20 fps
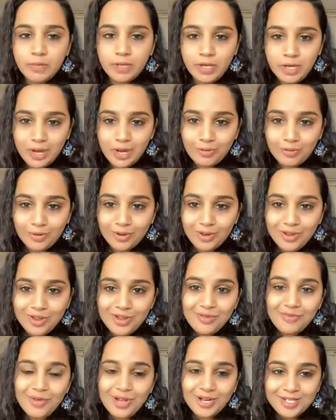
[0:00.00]
allowed.
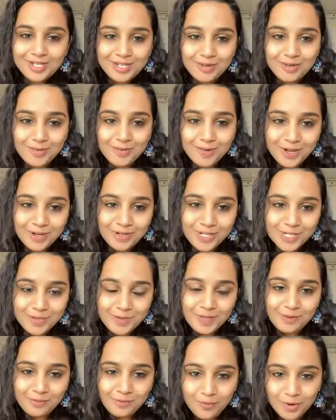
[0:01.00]
Whereas Jammu and
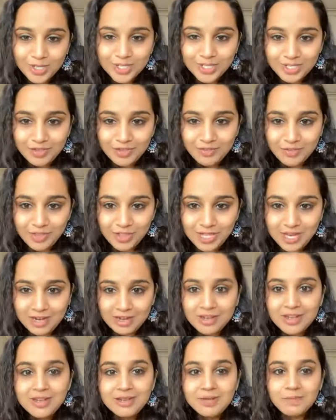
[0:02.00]
Kashmir was given
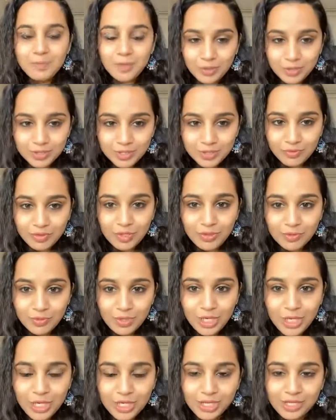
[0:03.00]
that because of the
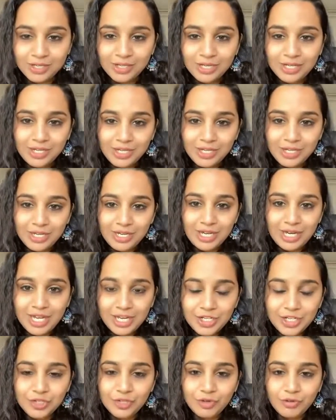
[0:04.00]
unique
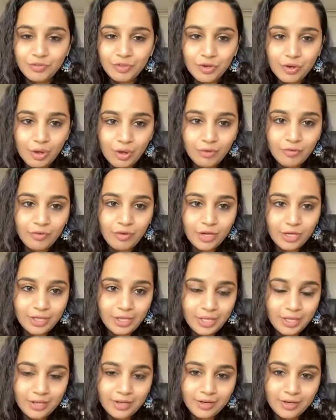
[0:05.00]
nature of the conflict
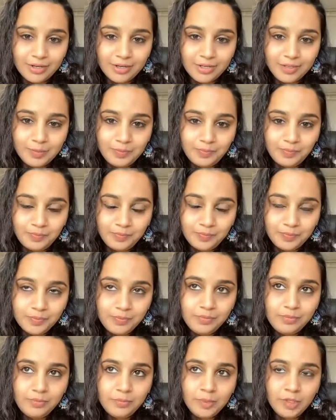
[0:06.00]
there.
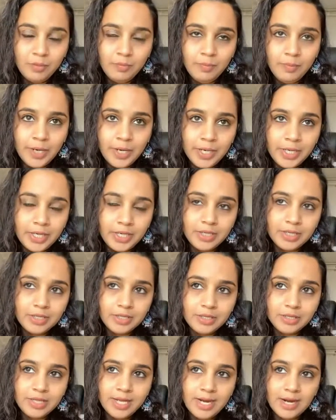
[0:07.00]
But
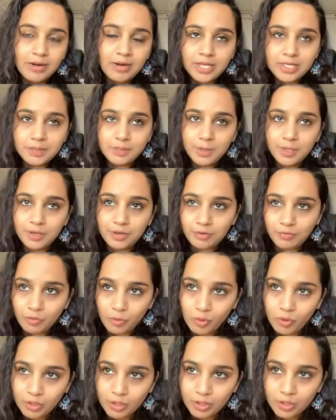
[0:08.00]
that has been
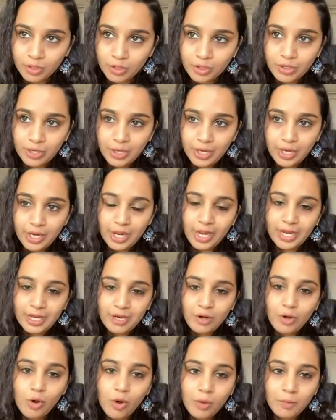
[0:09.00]
revoked.
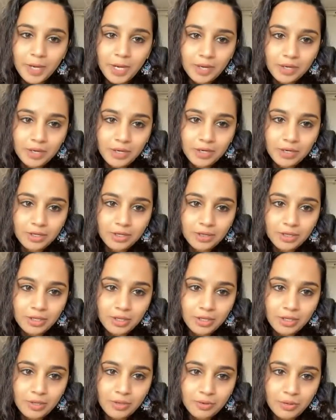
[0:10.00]
Any law made in
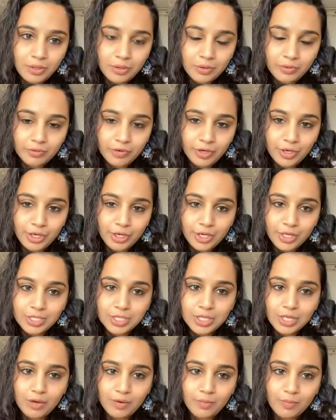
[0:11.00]
the Union of India
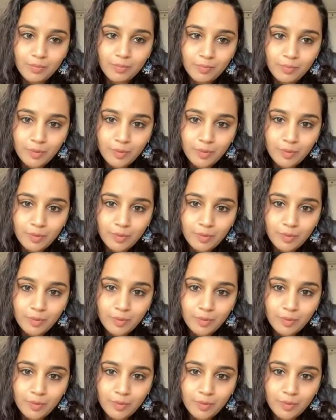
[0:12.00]
is now